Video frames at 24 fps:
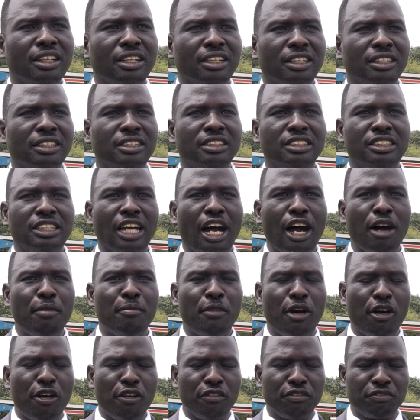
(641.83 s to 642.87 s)
in
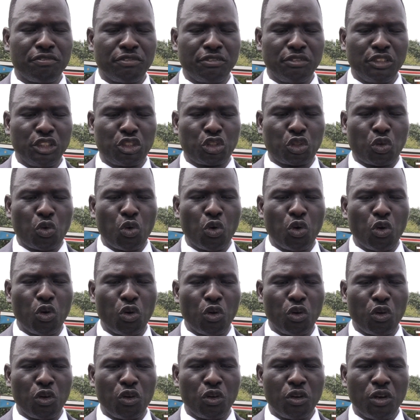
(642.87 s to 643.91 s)
terms of
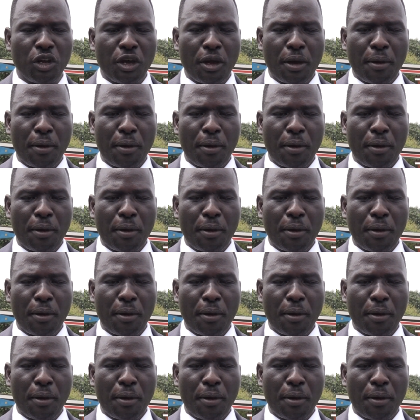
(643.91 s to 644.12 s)
school